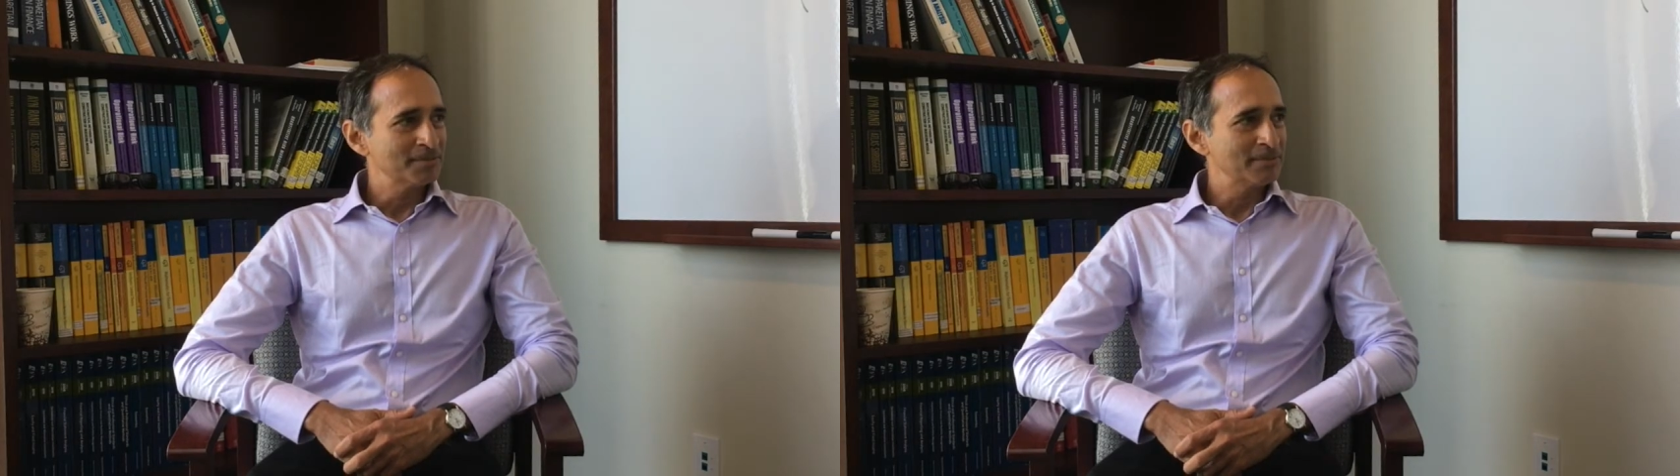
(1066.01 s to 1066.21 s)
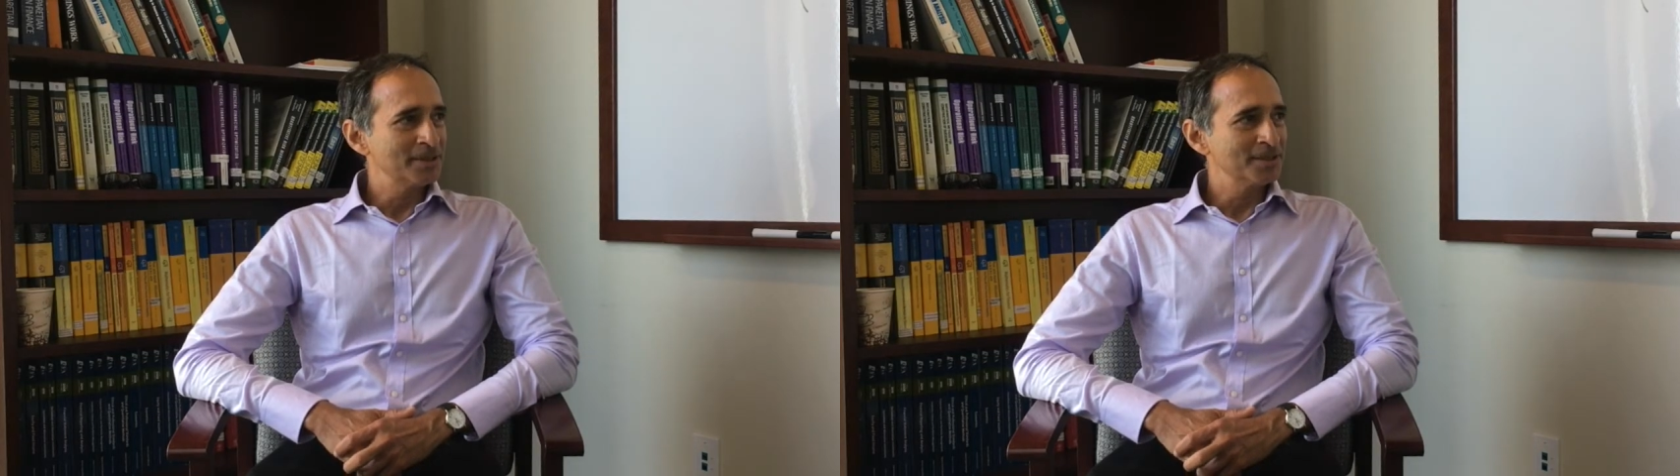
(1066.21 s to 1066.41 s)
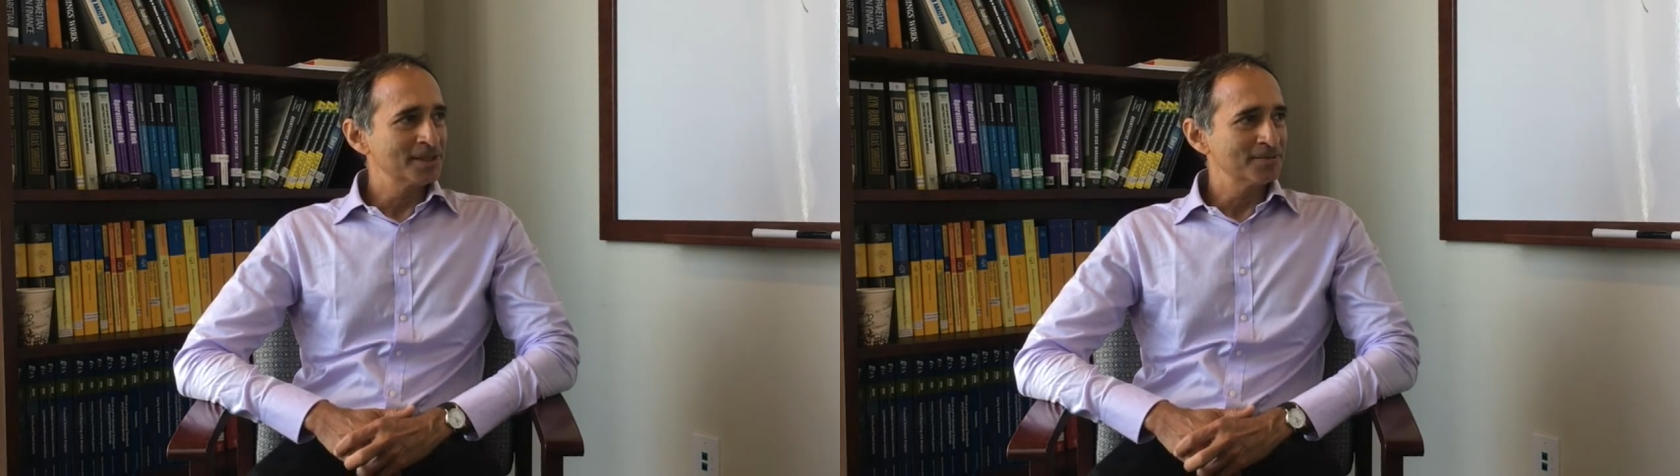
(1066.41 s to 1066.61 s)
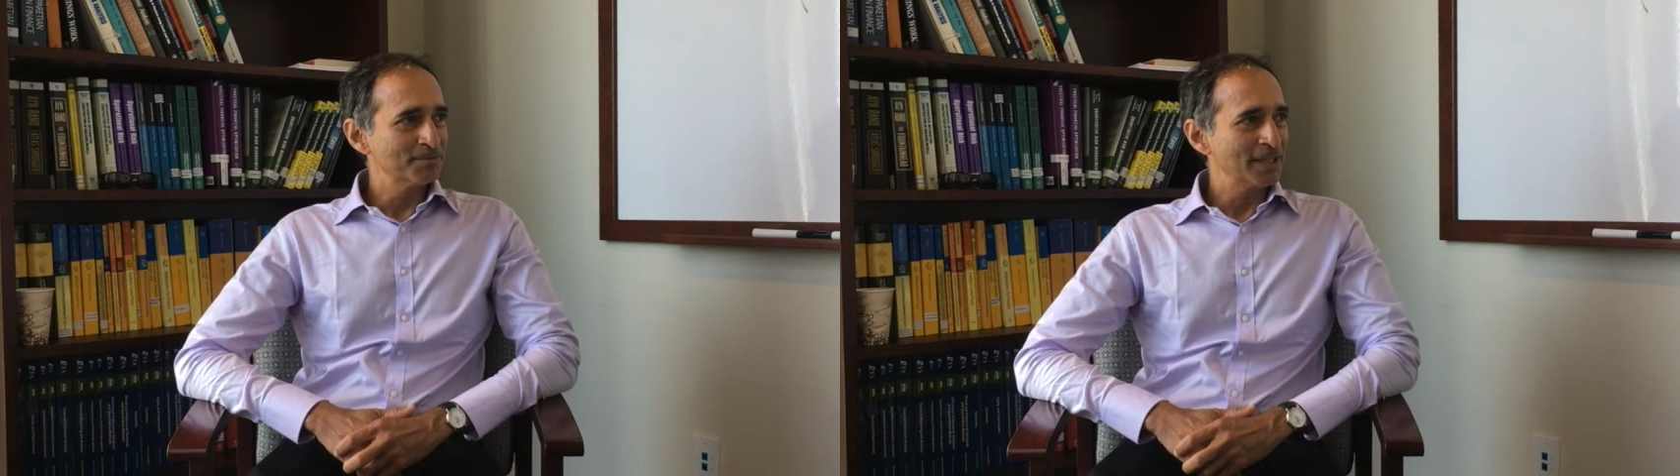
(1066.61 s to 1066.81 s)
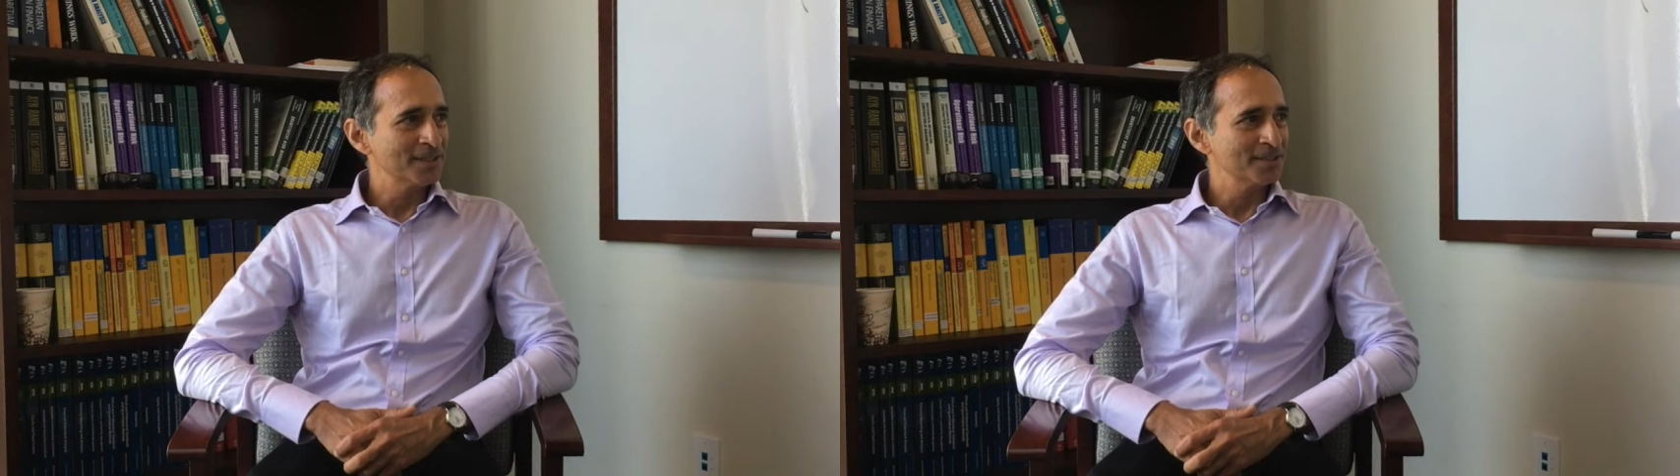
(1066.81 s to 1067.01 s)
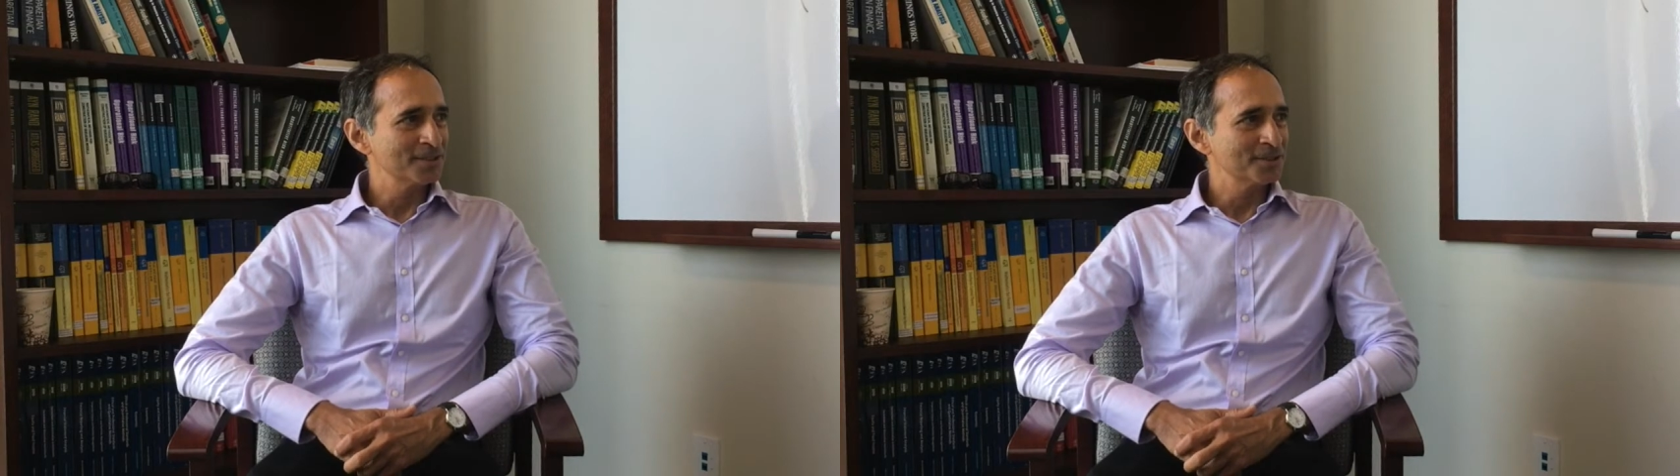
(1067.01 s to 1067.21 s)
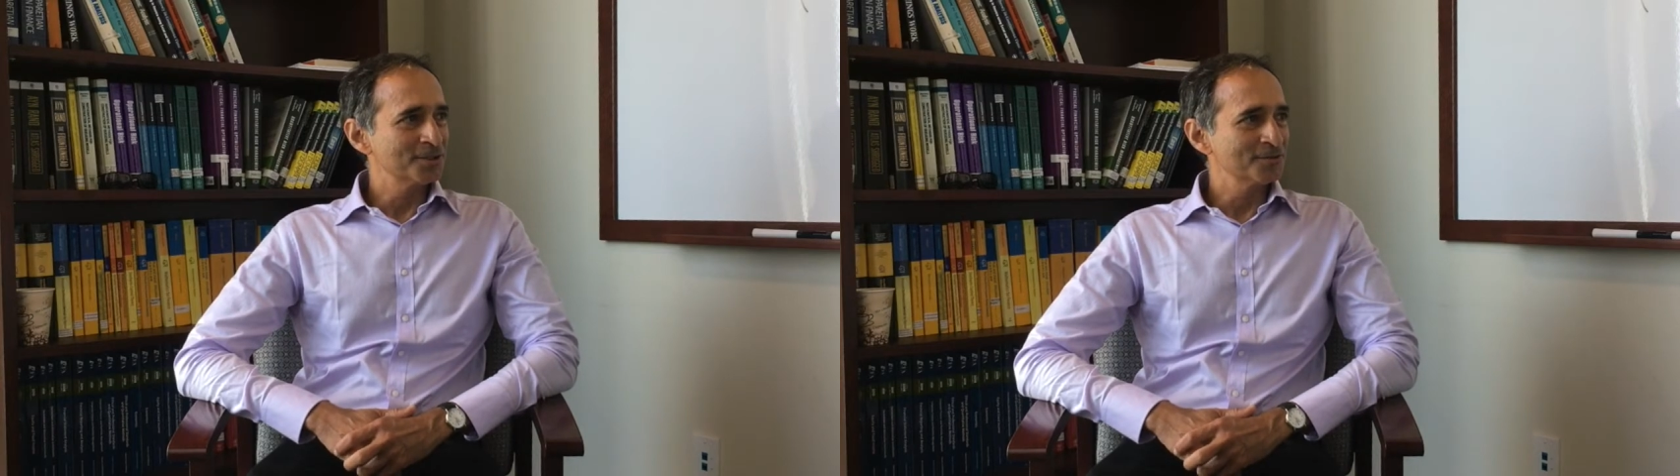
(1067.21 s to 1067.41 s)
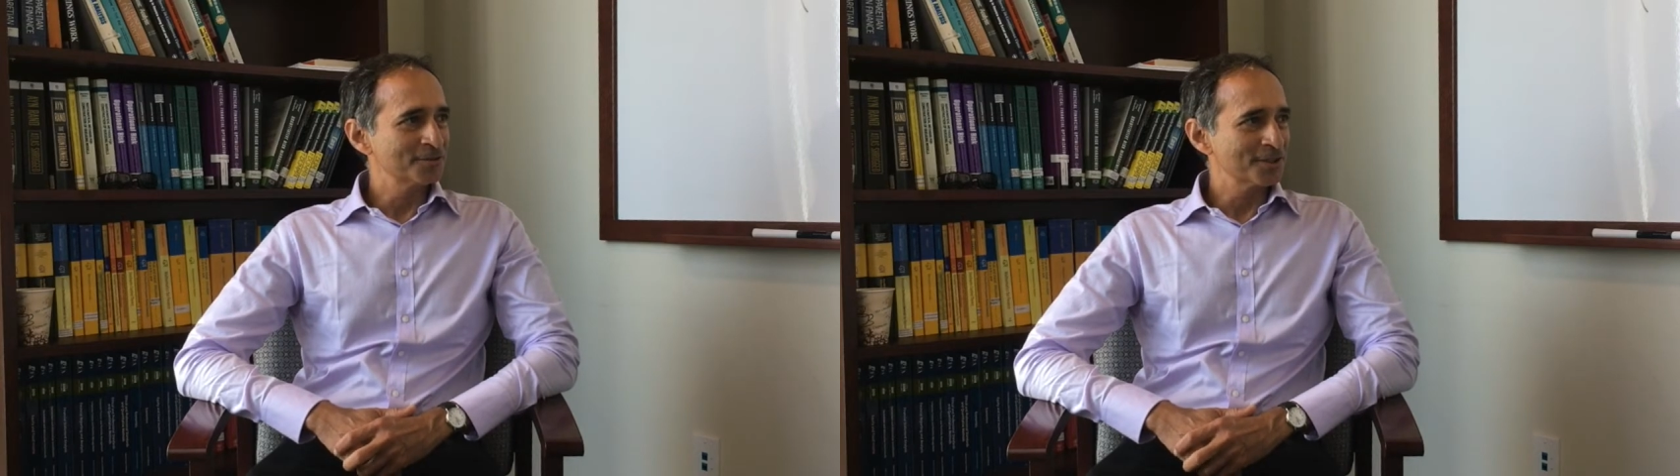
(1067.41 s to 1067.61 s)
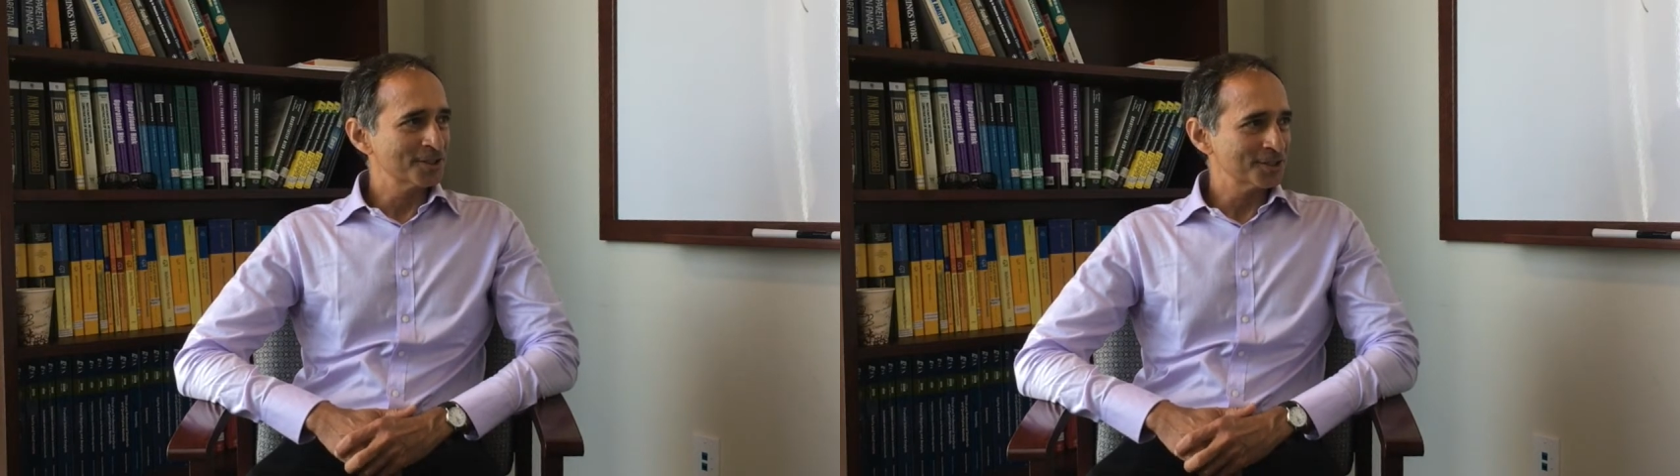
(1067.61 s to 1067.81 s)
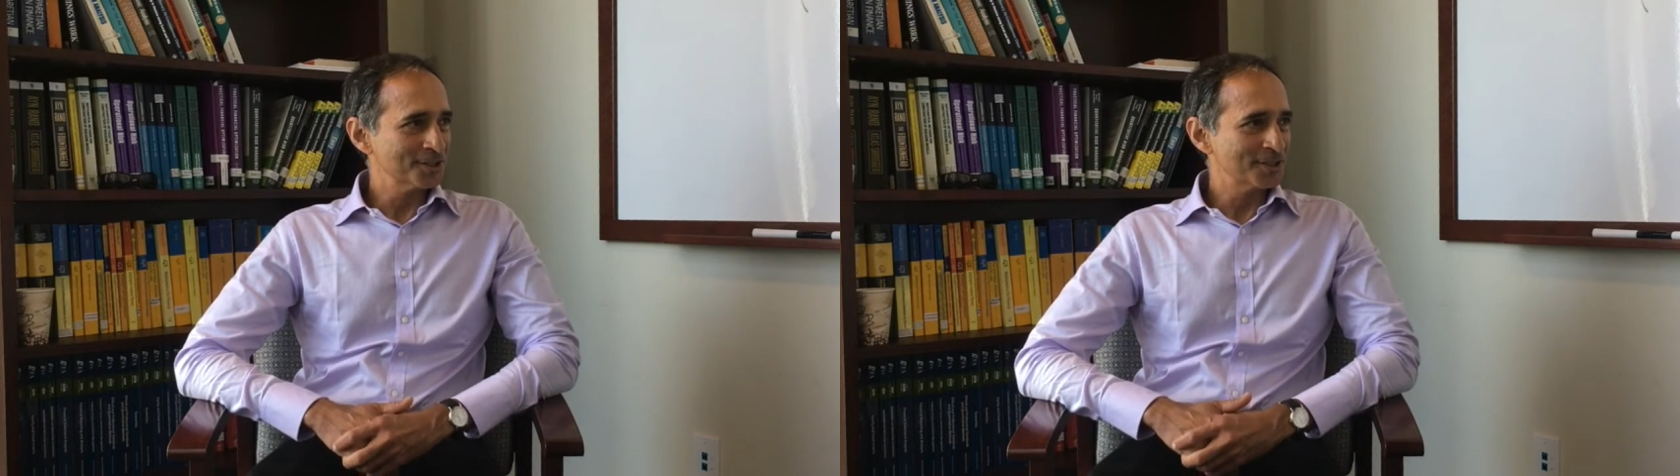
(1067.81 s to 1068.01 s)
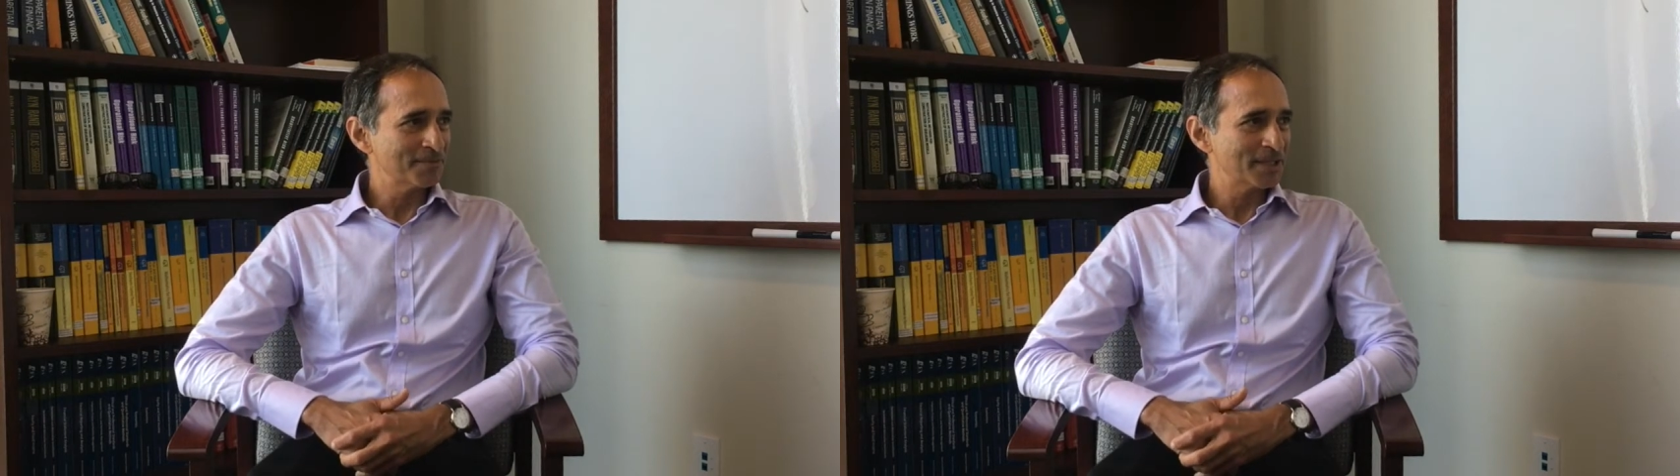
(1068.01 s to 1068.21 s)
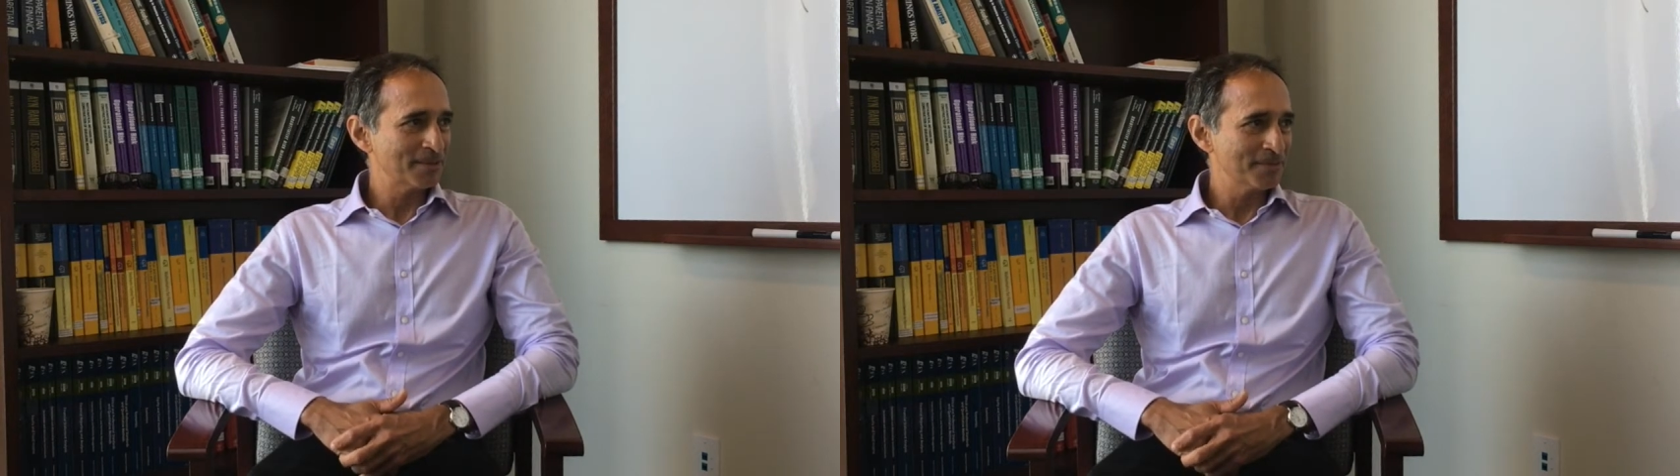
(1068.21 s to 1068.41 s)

maybe you can play a little tune for us and something,